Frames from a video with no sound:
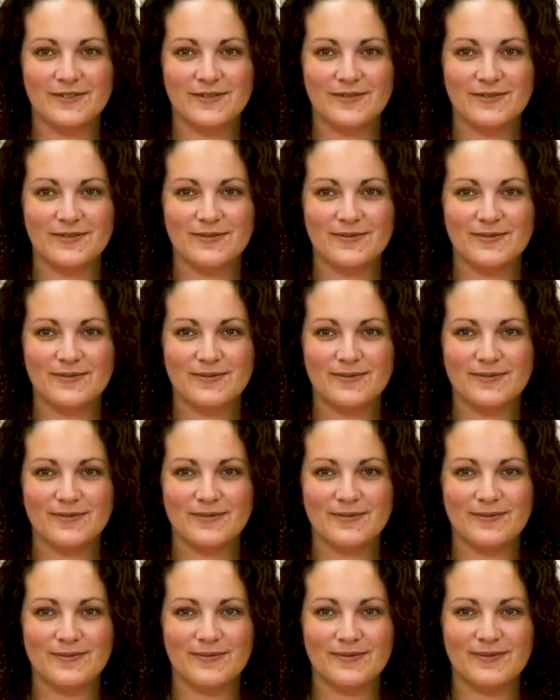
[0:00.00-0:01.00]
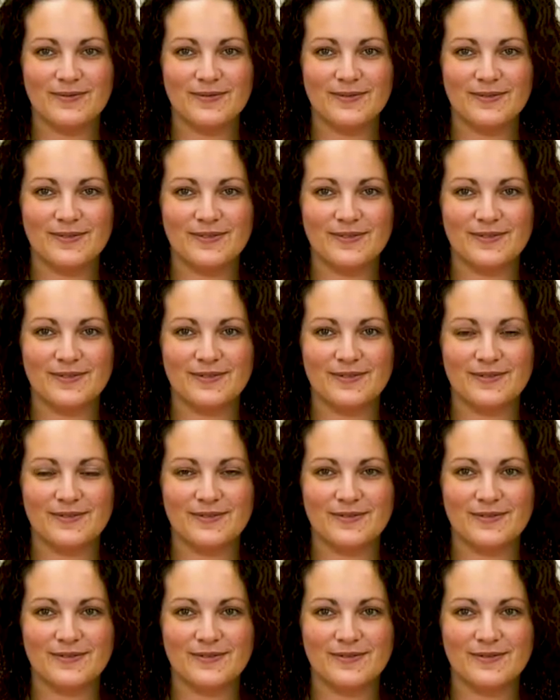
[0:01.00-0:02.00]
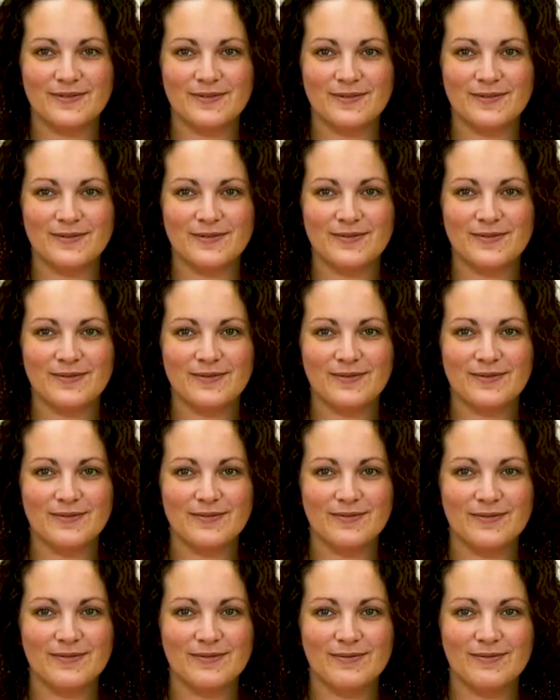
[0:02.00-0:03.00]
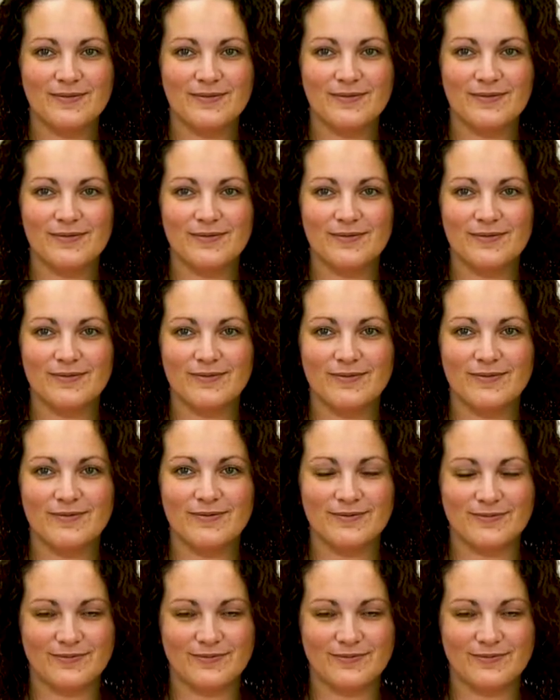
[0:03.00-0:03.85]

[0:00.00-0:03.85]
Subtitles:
(not speaking)